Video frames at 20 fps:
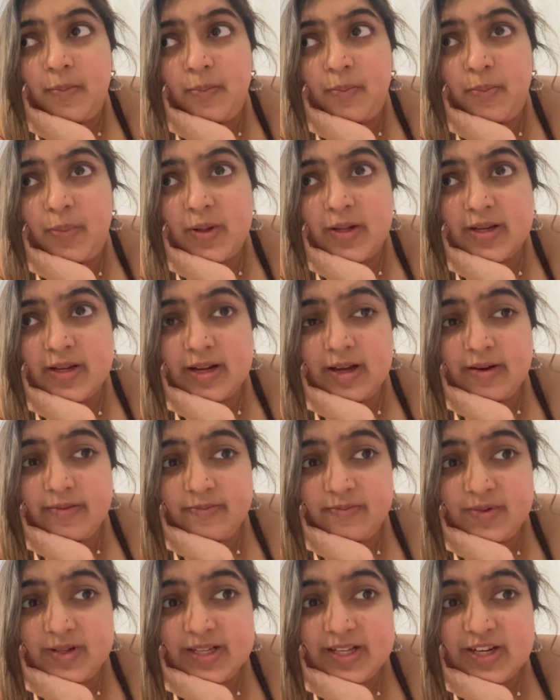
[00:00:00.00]
But now
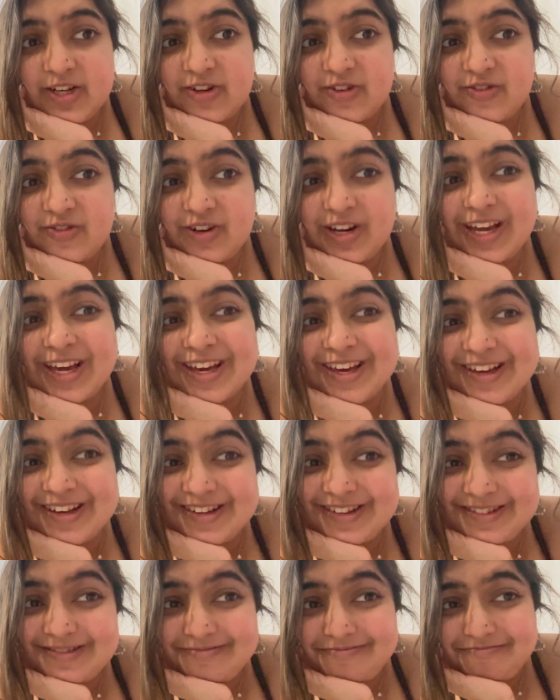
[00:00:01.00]
I'm really hungry.
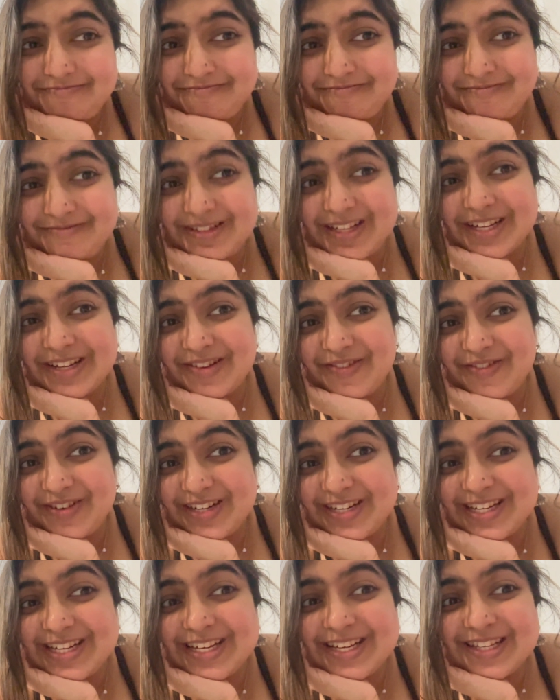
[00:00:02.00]
I
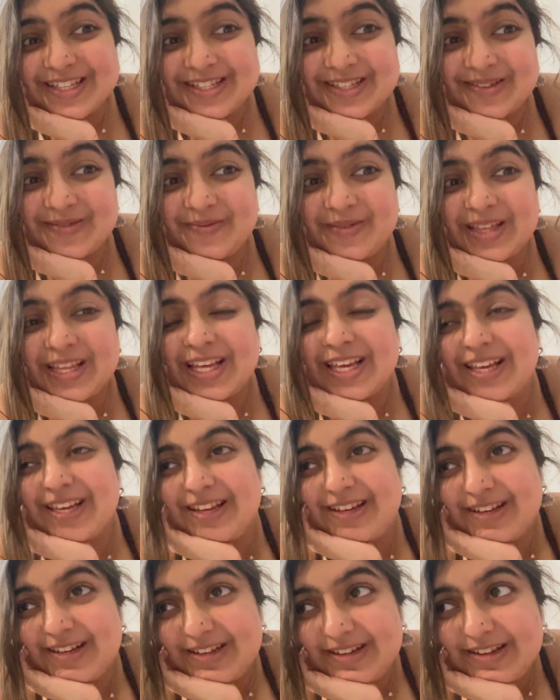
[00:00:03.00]
want to eat
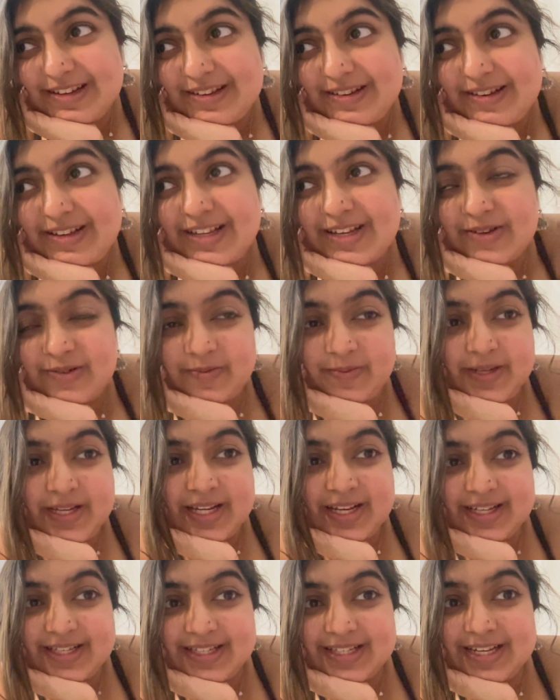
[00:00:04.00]
something. Little
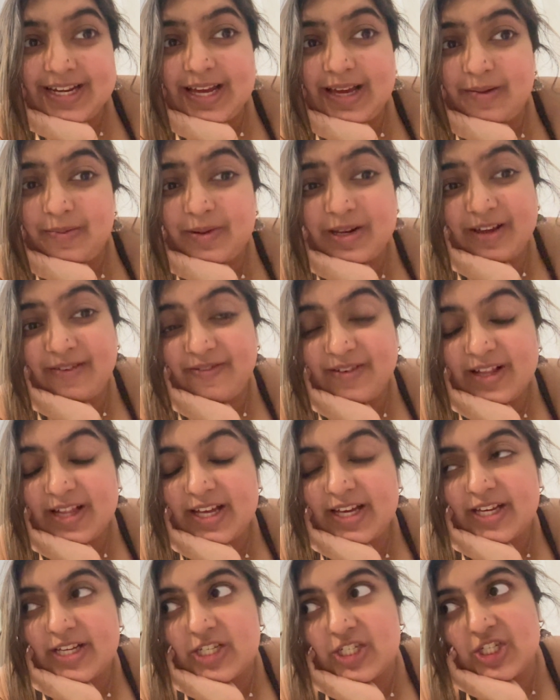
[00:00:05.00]
midnight snack. But I feel
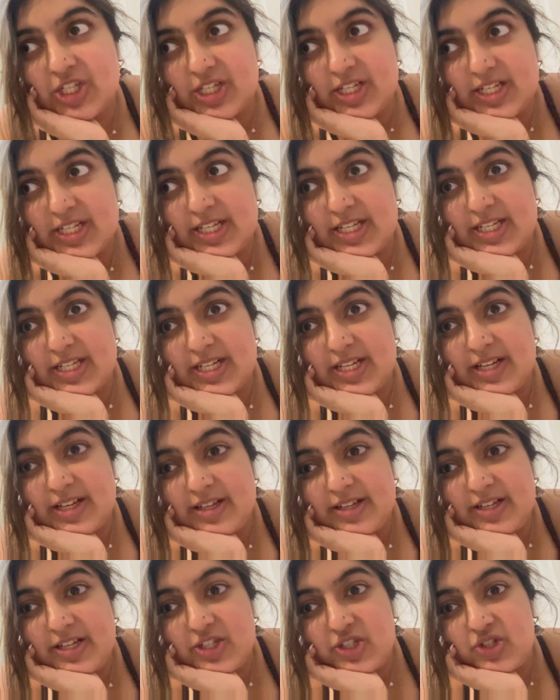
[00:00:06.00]
like I shouldn't.
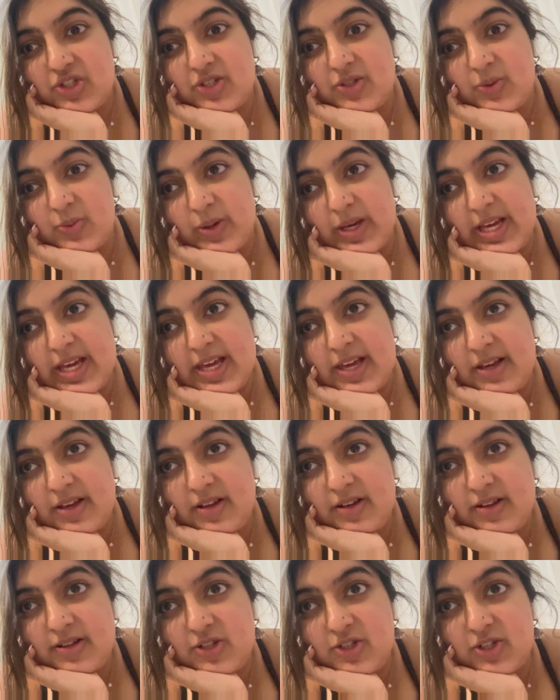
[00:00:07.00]
I should just wait,
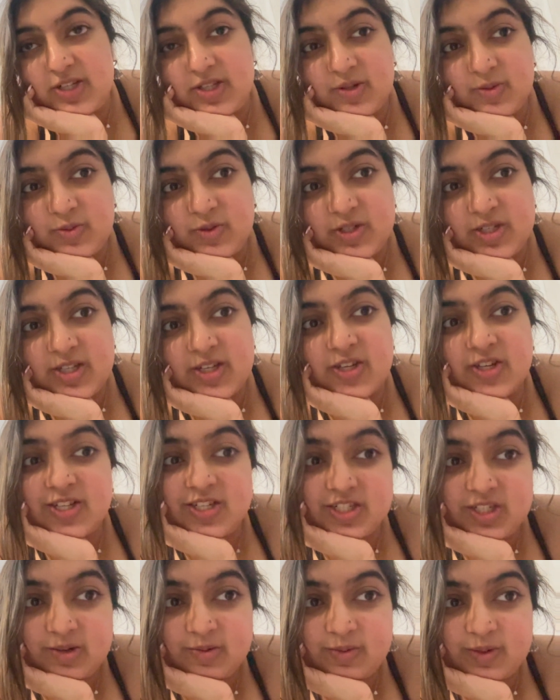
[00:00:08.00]
drink some water, go to
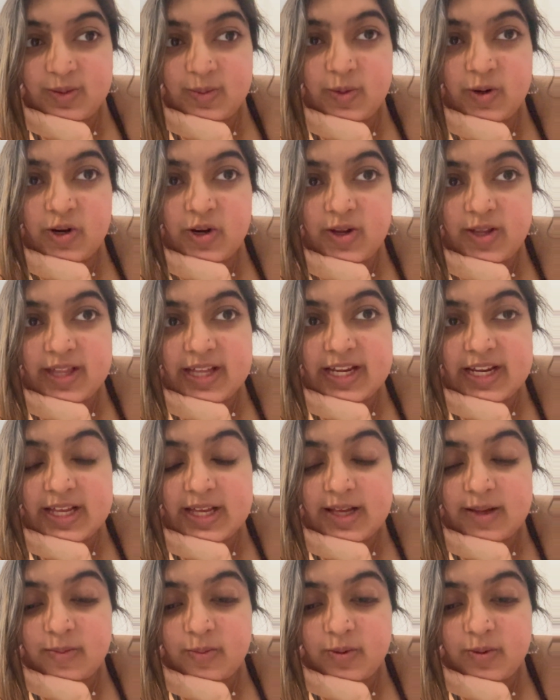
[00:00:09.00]
the gym tomorrow and then eat.